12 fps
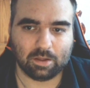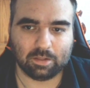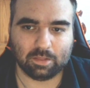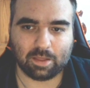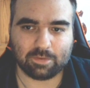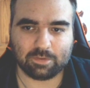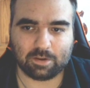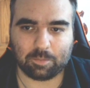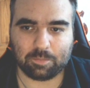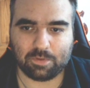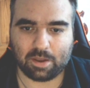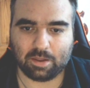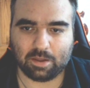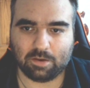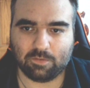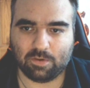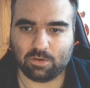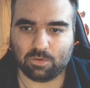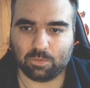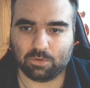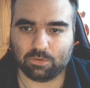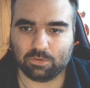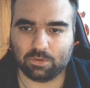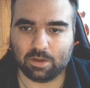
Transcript: less than upstanding individuals.